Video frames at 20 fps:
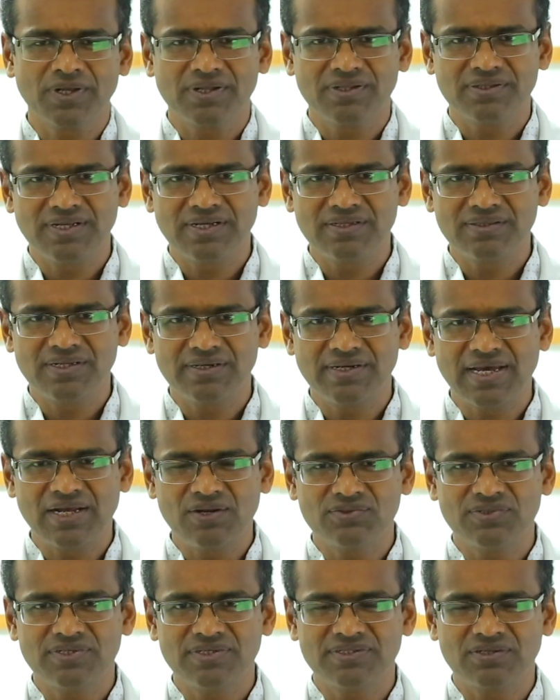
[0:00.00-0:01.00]
then the
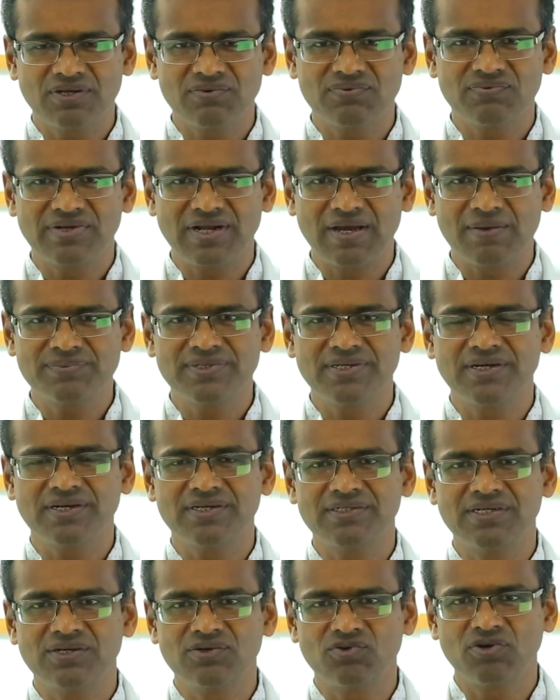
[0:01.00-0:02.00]
diagnosis of Ramsay
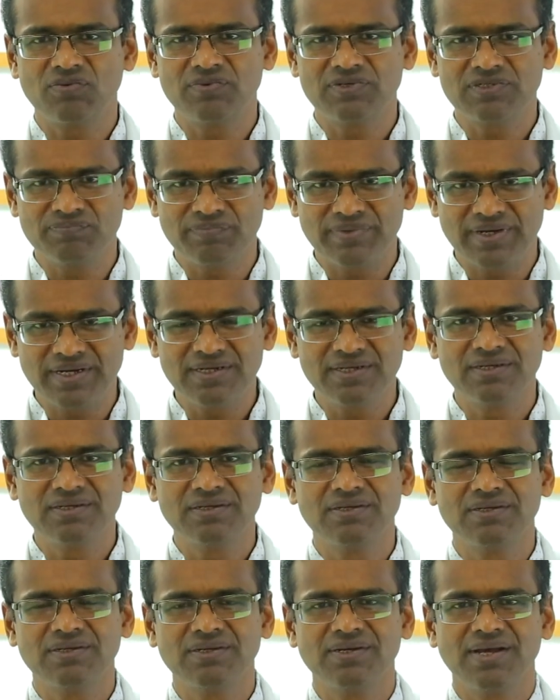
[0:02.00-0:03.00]
Hunt syndrome is made.
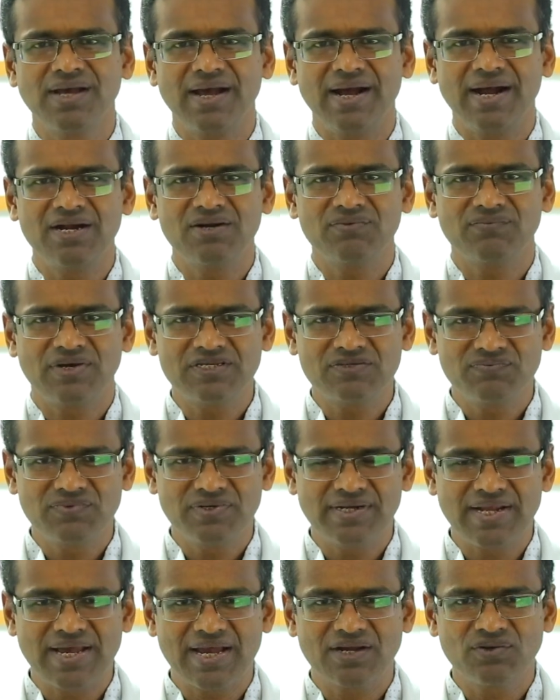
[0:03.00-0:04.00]
And once we
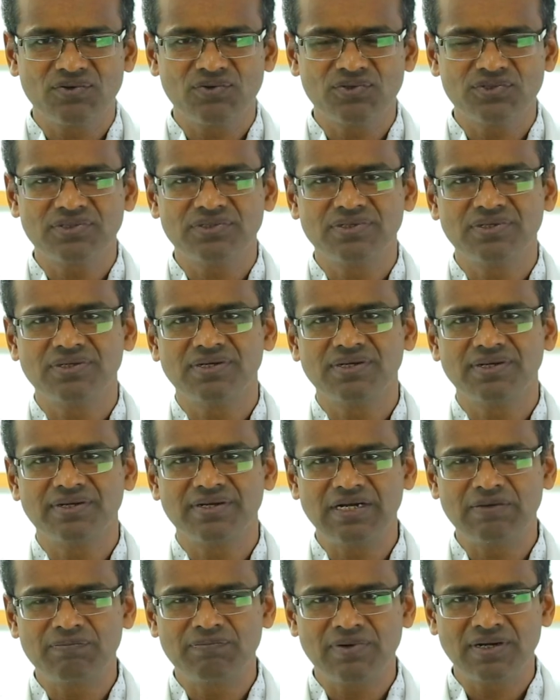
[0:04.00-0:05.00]
diagnose,
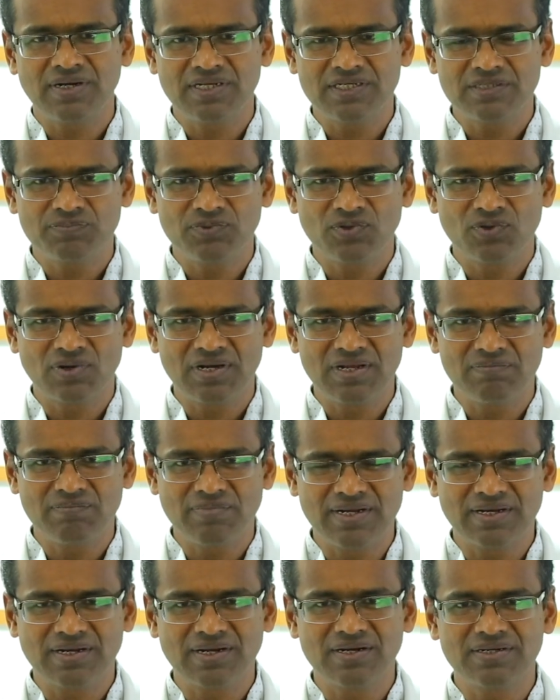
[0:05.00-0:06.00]
treatment is purely
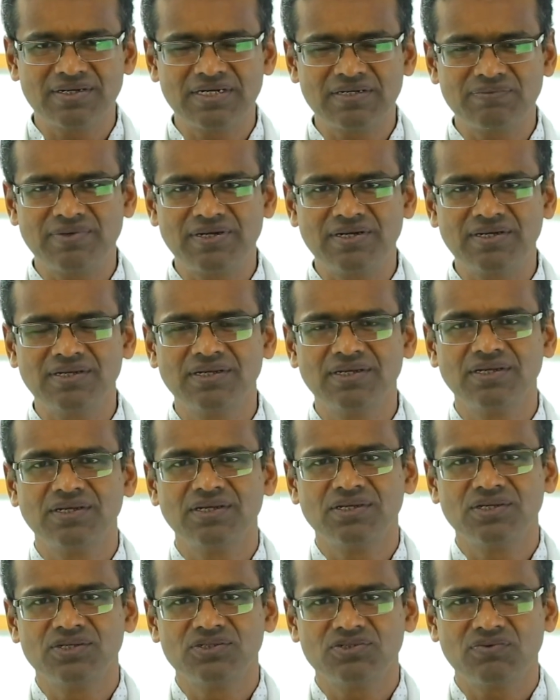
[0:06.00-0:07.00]
medical treatment.
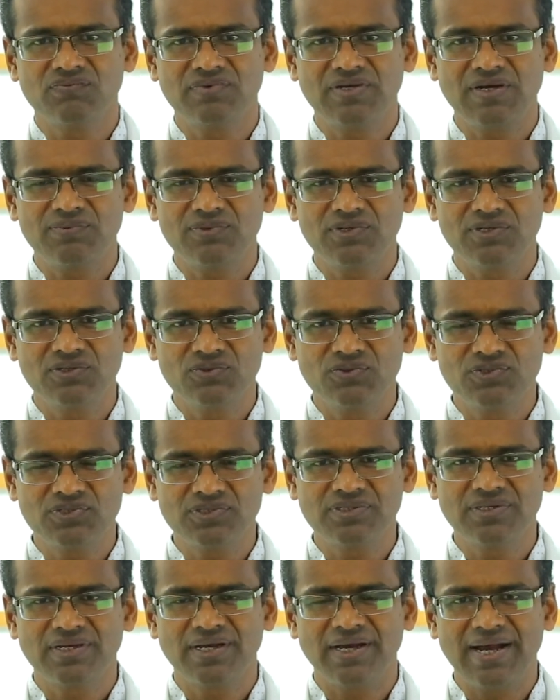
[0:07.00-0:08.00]
So we have to
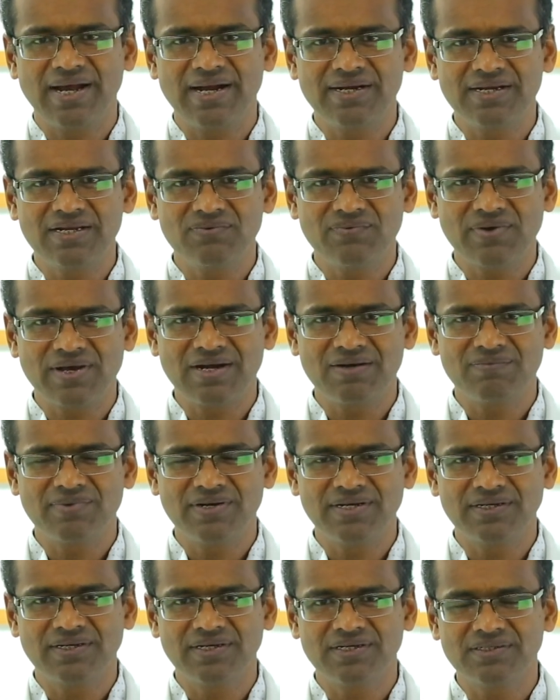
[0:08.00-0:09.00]
use antiviral
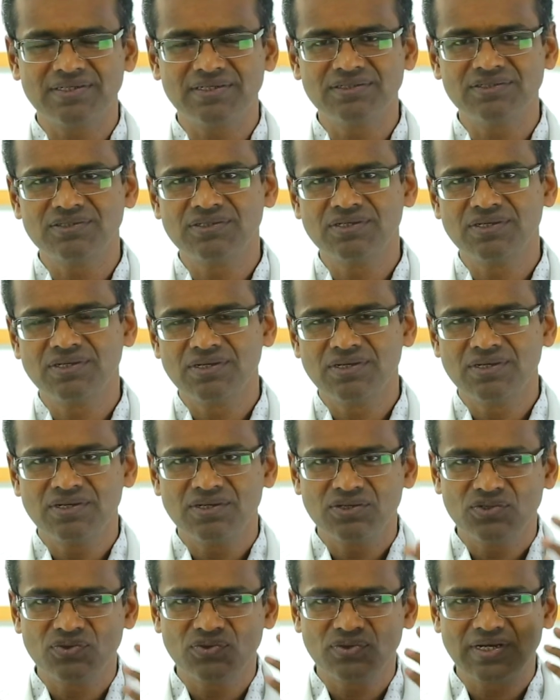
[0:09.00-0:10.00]
medications
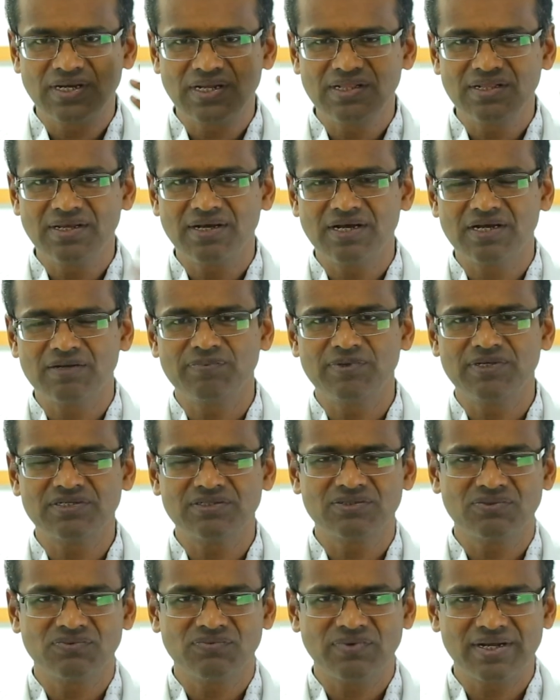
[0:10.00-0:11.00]
to kill the herpes
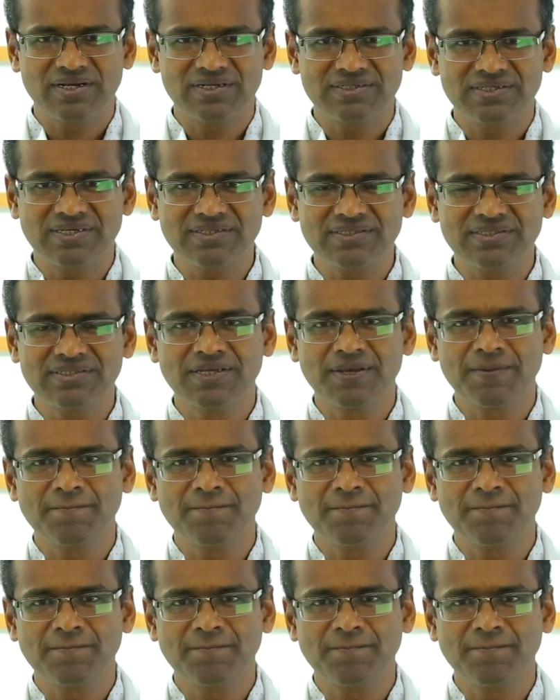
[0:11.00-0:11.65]
viruses,